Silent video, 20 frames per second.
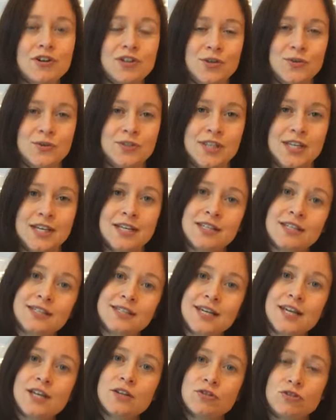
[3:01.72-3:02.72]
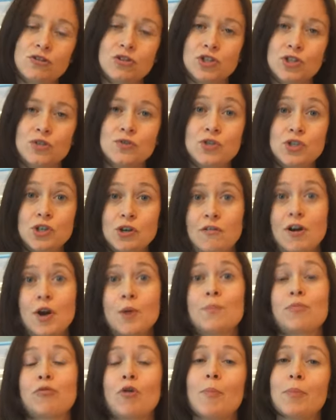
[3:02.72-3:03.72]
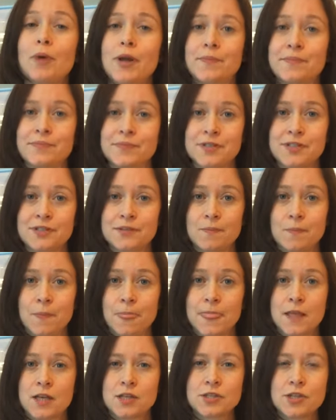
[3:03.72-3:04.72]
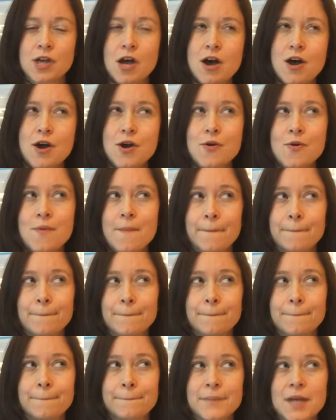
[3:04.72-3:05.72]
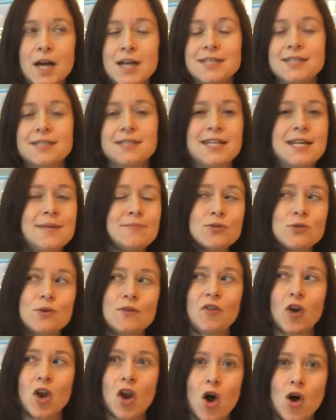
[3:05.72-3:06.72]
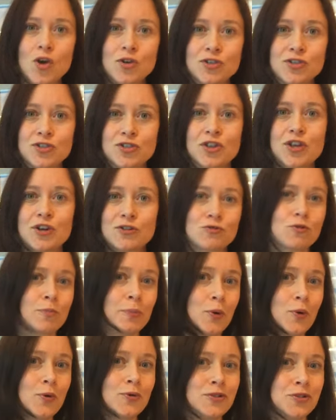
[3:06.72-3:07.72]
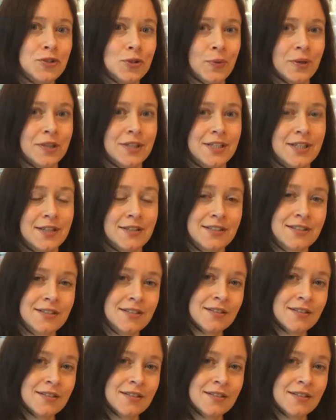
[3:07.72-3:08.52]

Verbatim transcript: use these to introduce your own problems. So, I seem to have lost those reports you wanted.